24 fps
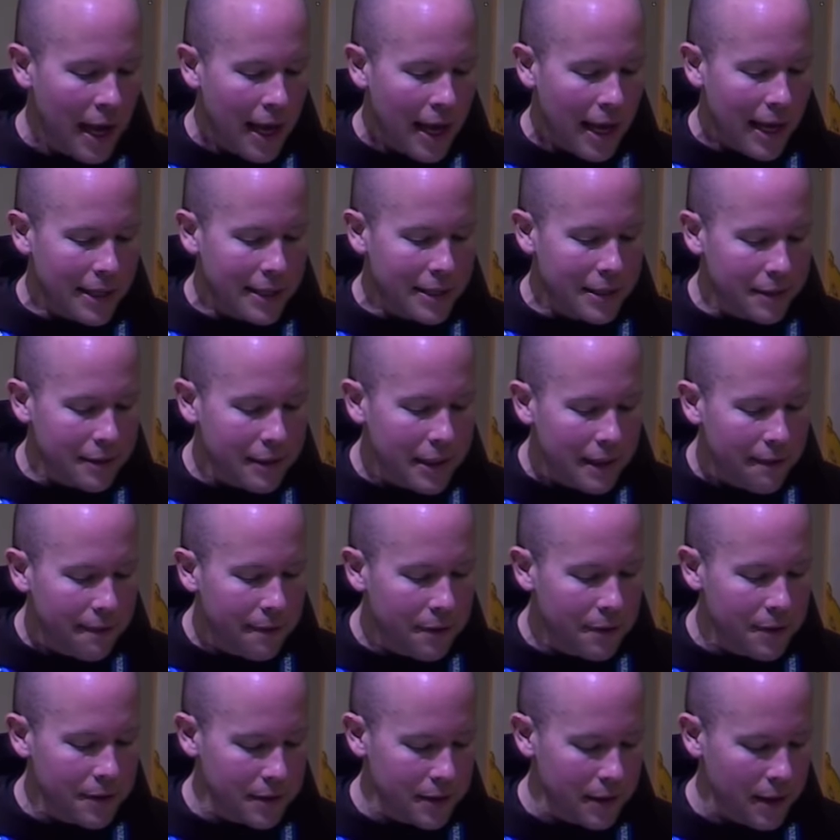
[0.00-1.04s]
and
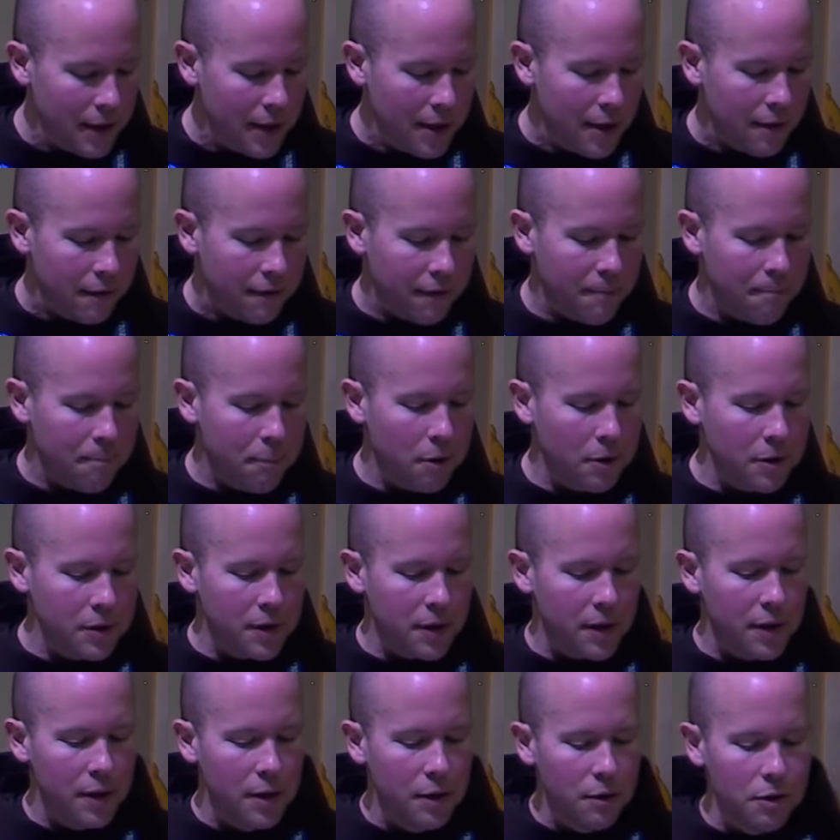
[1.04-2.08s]
delivers from
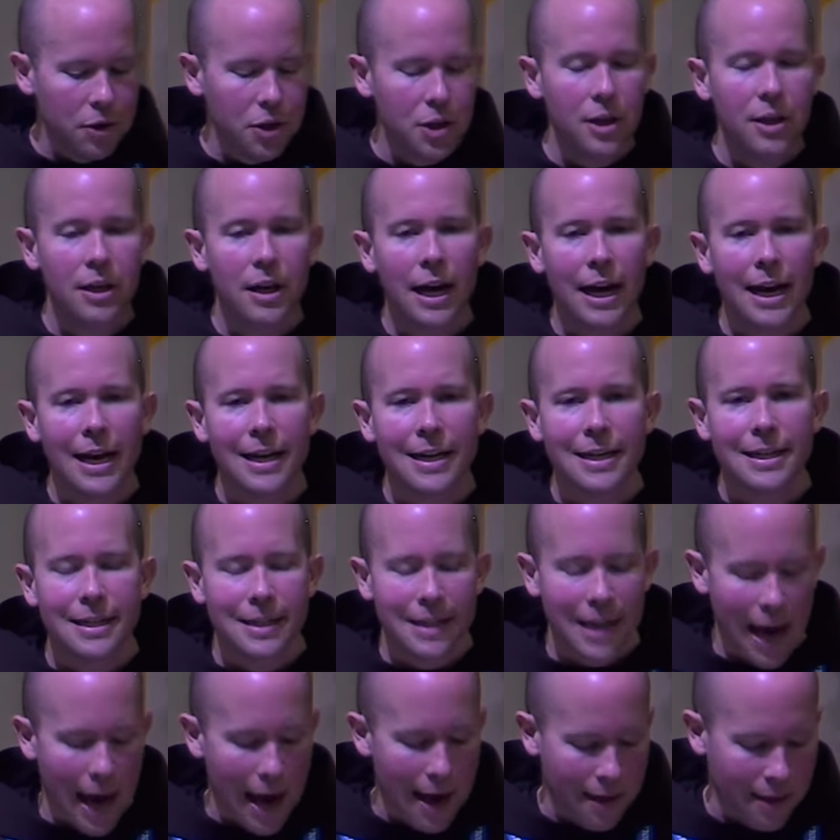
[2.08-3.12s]
persecution and
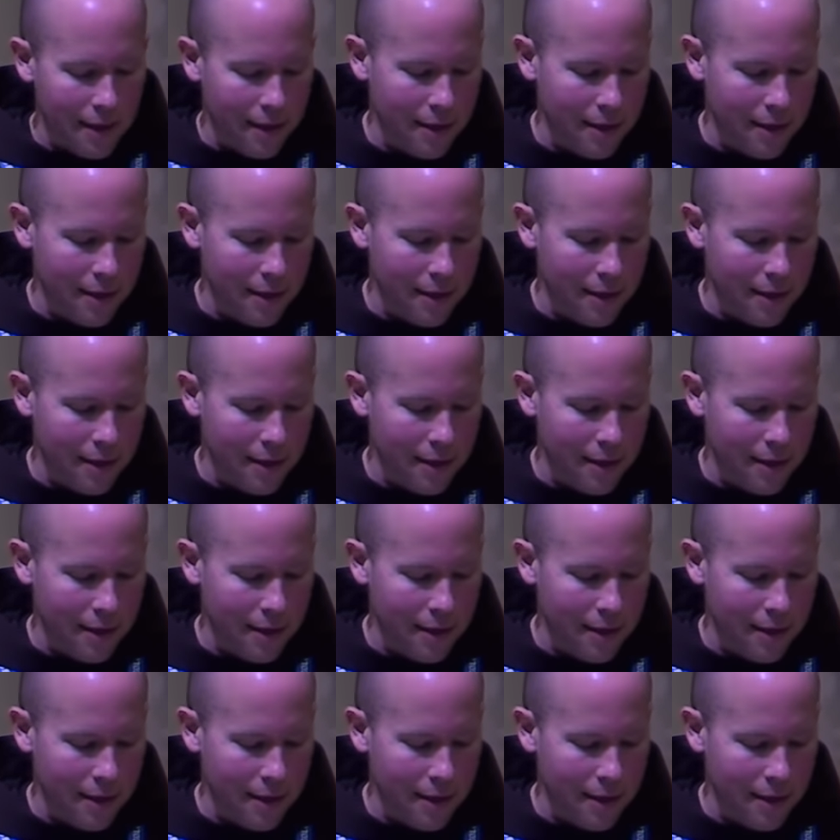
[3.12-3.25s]
death.